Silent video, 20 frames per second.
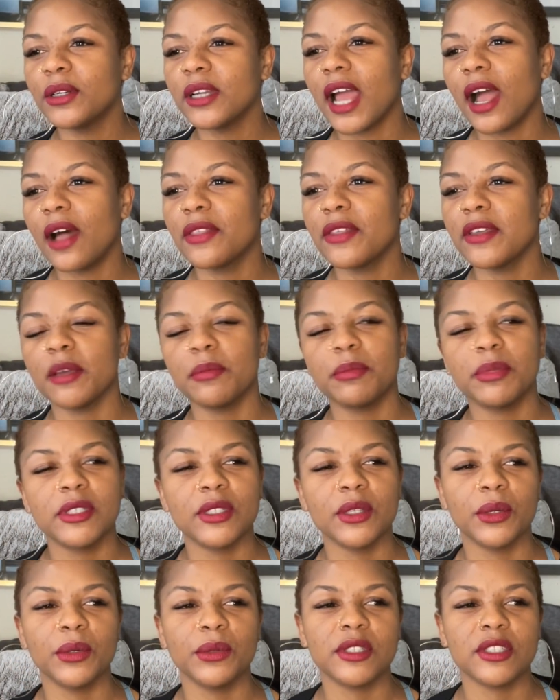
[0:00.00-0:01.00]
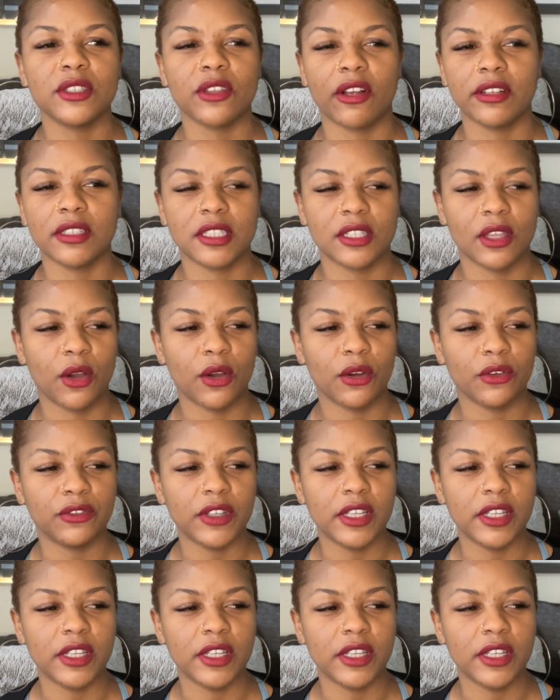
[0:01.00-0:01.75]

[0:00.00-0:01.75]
how the episode starts off.